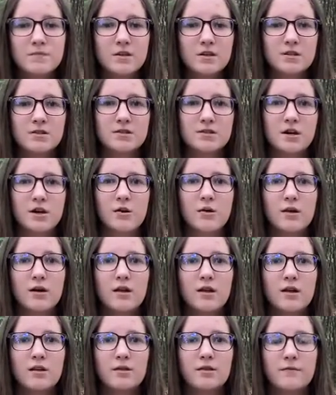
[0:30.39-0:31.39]
So,
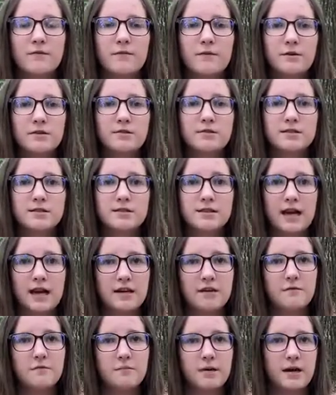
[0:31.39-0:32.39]
the first kind
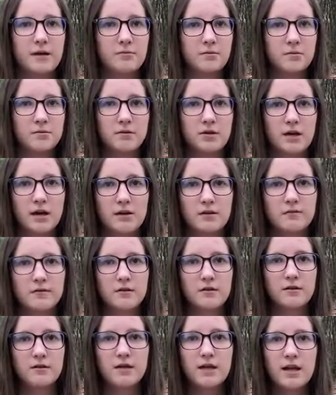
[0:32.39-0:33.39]
of bite we'll
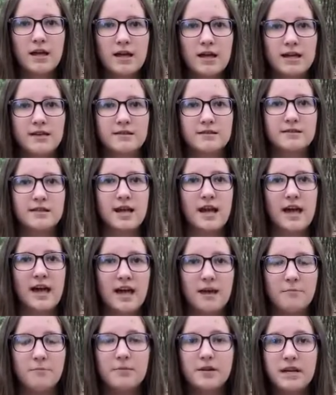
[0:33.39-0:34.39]
cover is
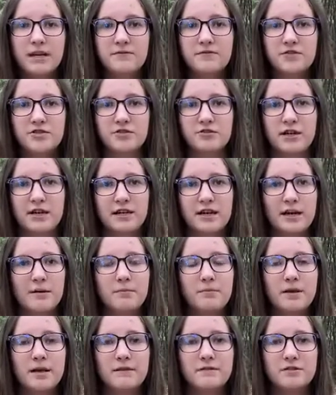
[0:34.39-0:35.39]
a bluff strike. A
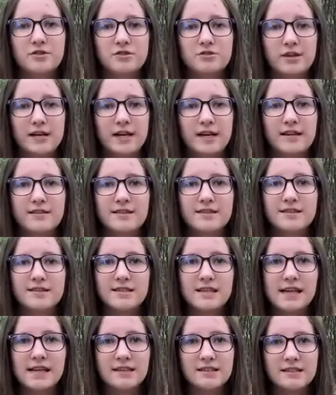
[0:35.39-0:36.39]
bluff strike, the
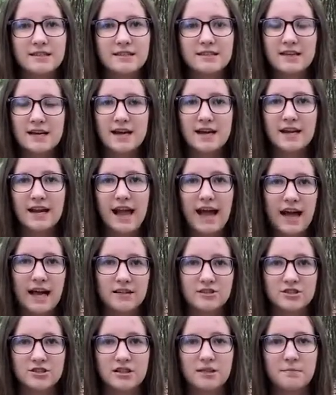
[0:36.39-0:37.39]
snake does not
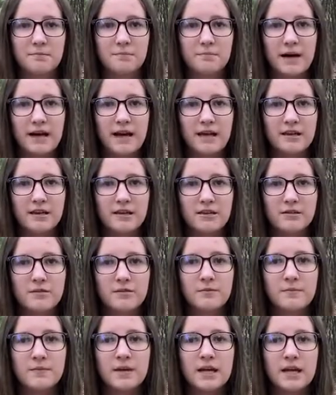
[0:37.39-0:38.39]
actually bite you,
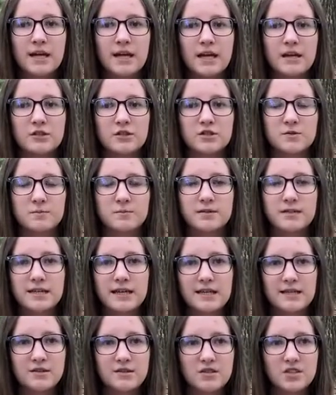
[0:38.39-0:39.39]
it just
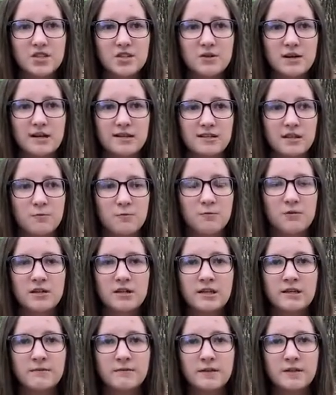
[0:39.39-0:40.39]
pretends to as a warning
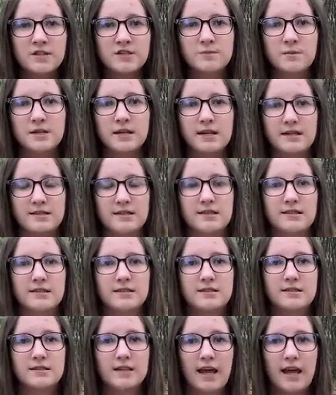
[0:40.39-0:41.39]
defense because it is
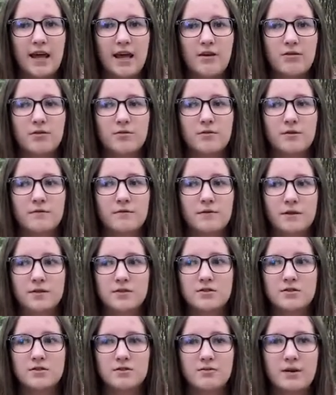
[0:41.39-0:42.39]
scared or it
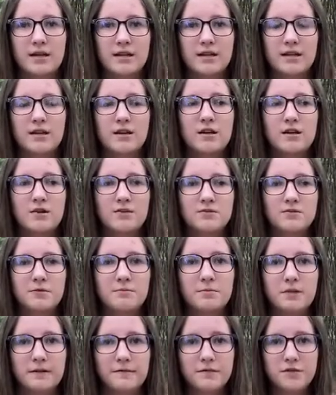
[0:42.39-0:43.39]
feels threatened. So
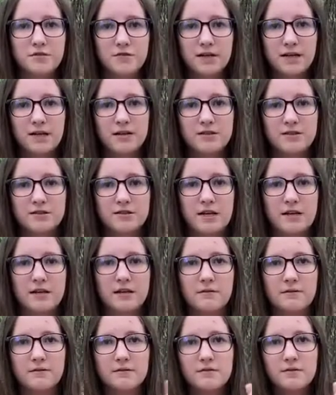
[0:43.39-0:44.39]
bluff strike, just kind of
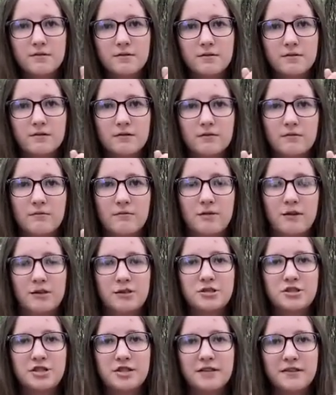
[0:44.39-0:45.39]
very
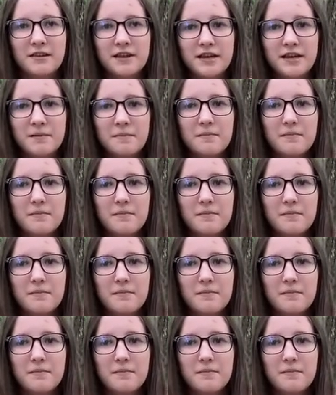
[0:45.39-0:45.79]
gently.